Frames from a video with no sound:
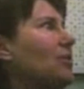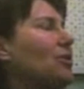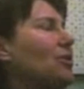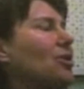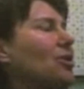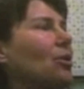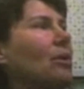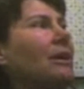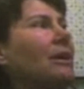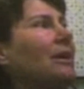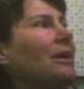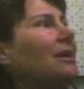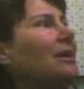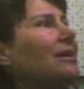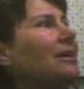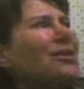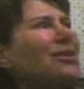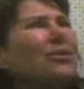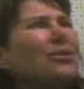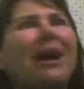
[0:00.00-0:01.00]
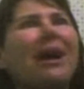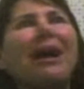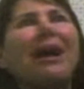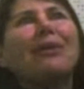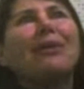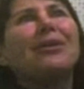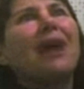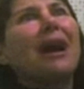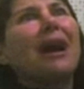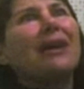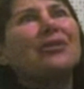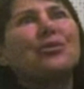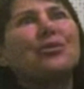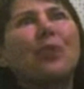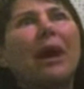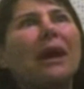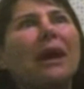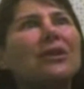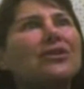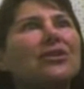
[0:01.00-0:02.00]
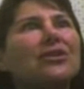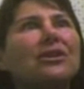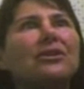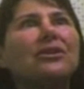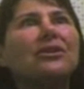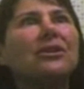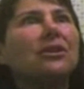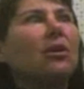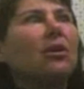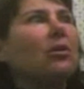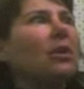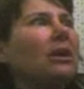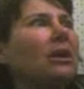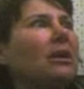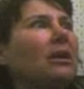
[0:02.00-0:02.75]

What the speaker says: you know how guys razz you and you go,